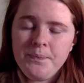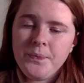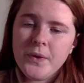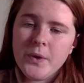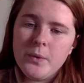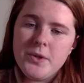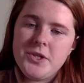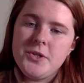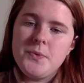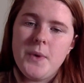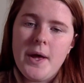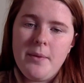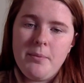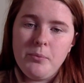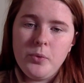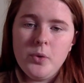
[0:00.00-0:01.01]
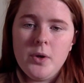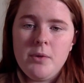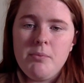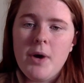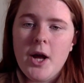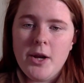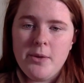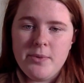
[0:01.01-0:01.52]
which is when Paul and
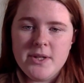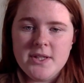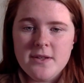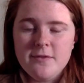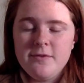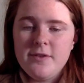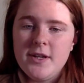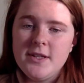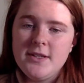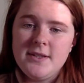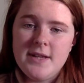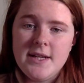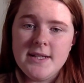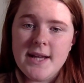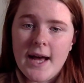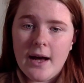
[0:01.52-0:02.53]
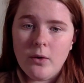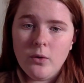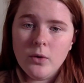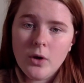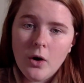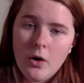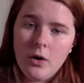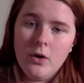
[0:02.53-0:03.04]
Barnabas are first sent out
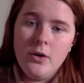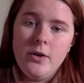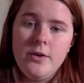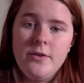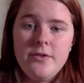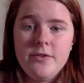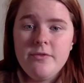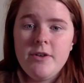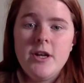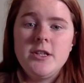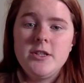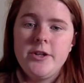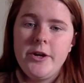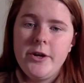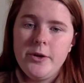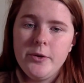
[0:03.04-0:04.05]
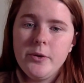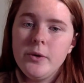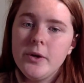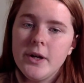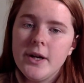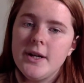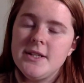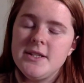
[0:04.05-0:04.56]
on the first known
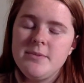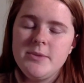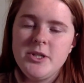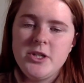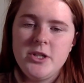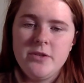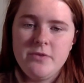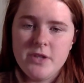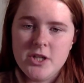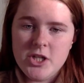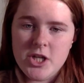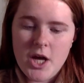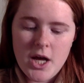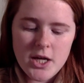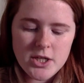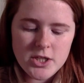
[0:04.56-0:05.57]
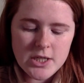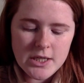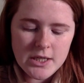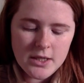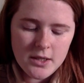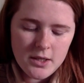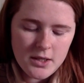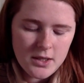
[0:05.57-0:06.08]
organised mission of the church.
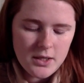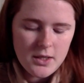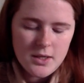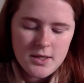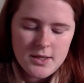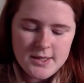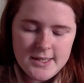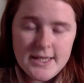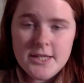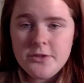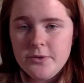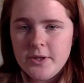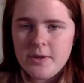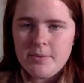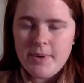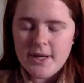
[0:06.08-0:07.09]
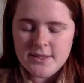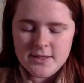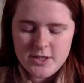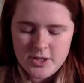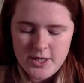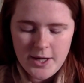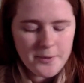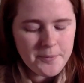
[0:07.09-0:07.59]
So let's read the
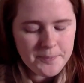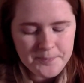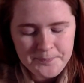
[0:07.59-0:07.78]
passage now.